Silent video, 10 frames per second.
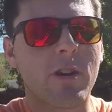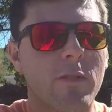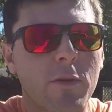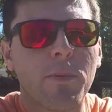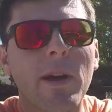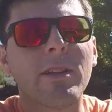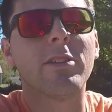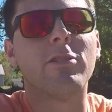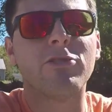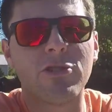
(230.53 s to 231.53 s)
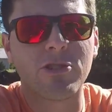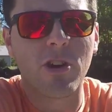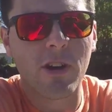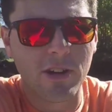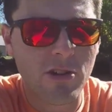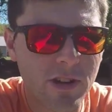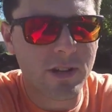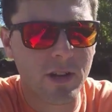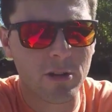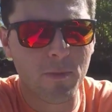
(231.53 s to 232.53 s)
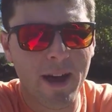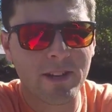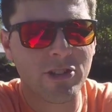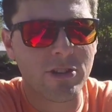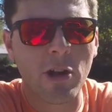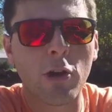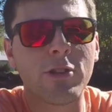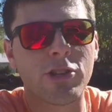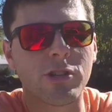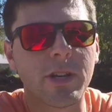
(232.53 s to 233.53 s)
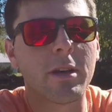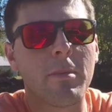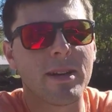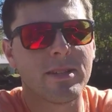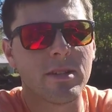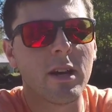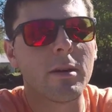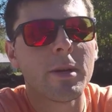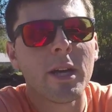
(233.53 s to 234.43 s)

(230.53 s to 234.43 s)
if you're planning to use your truck and you're going to color match it, know that you're going to mess it up.